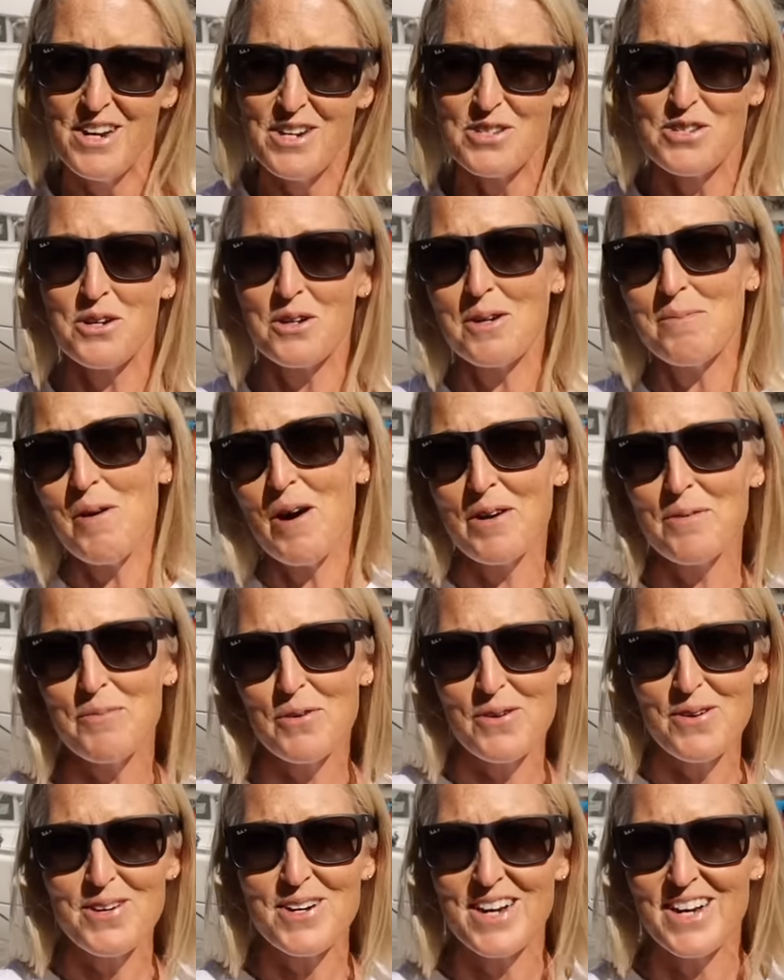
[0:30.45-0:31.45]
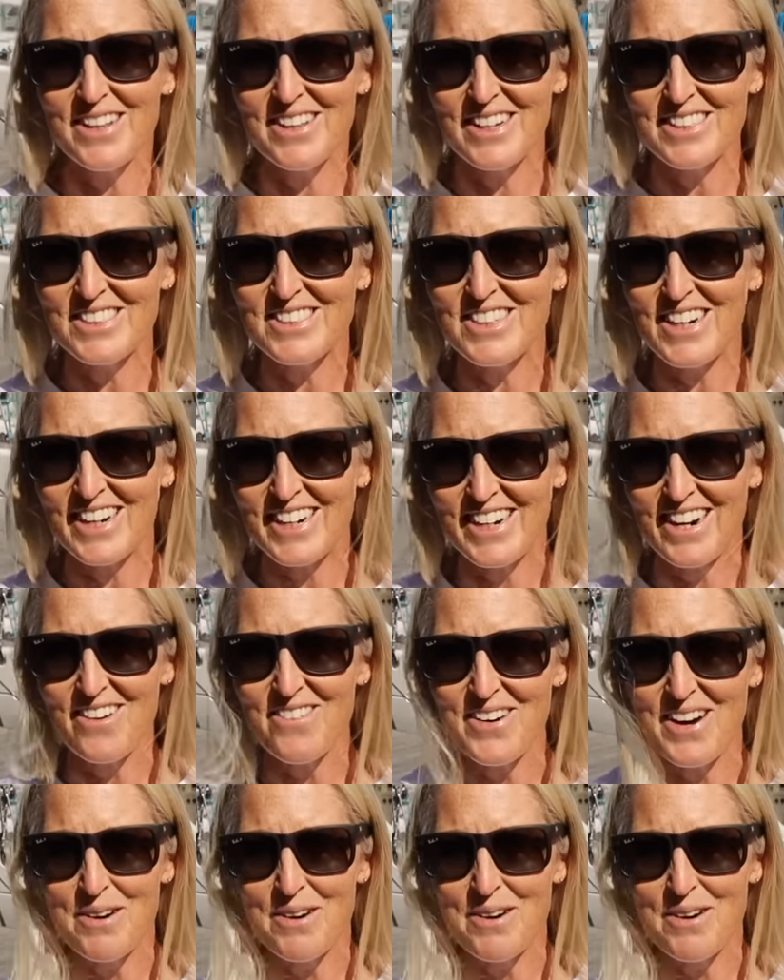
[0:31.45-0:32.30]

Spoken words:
So come on aboard and let's check it out,